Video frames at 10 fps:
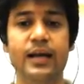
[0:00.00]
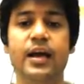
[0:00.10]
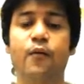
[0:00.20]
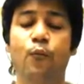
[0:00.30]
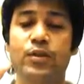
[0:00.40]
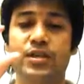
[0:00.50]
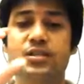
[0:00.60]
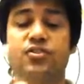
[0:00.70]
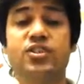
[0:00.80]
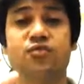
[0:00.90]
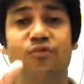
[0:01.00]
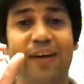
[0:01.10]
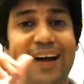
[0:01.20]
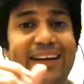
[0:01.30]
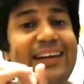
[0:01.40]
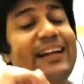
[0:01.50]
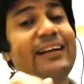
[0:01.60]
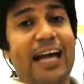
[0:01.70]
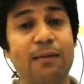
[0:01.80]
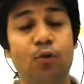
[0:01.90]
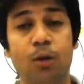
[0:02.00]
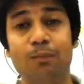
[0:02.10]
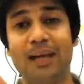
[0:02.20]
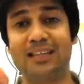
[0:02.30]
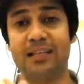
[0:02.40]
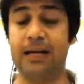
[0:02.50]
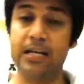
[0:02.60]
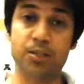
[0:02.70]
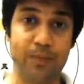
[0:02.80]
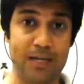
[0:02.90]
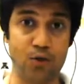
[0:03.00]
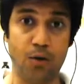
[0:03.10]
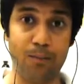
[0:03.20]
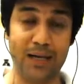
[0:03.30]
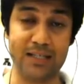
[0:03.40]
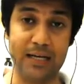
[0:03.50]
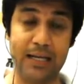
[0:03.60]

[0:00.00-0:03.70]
which is just finding the time complexity and space complexity.